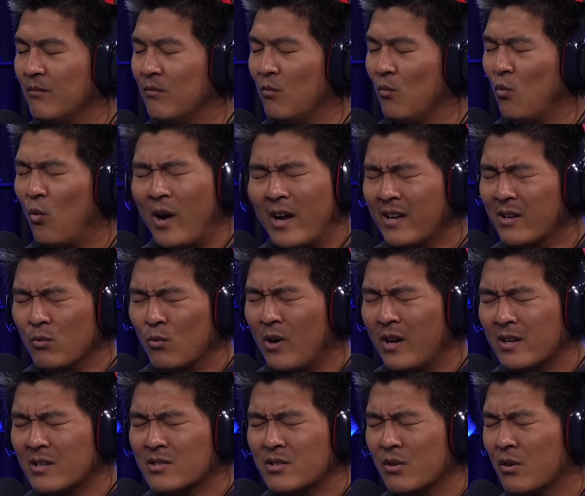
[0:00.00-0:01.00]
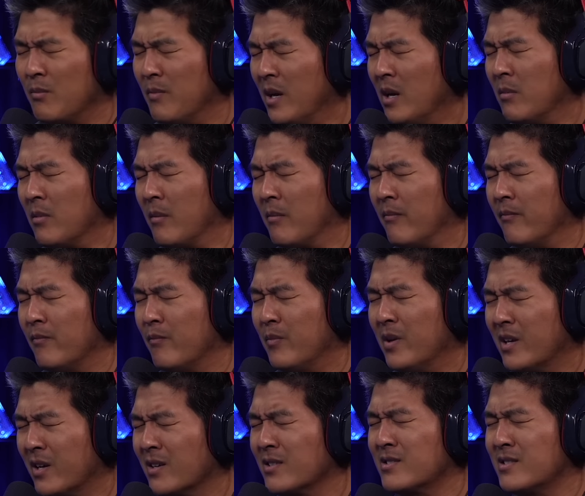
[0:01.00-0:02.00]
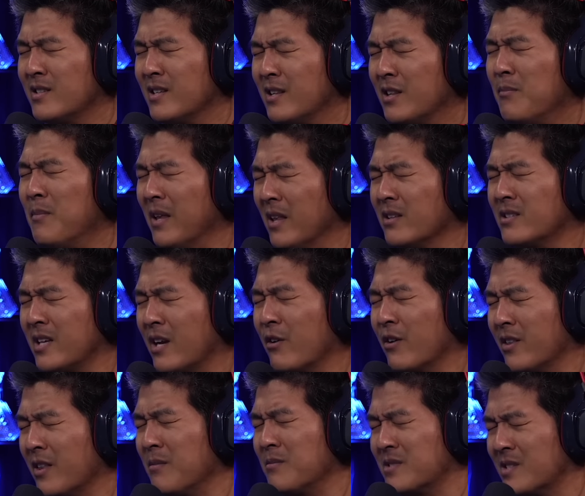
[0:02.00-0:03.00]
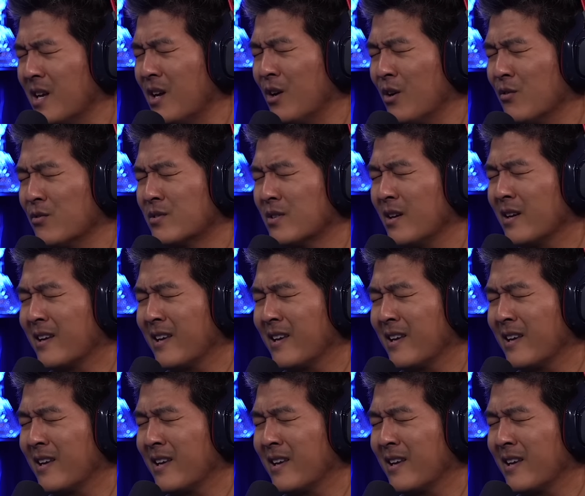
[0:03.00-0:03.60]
Why is there a minimum? Because the military themselves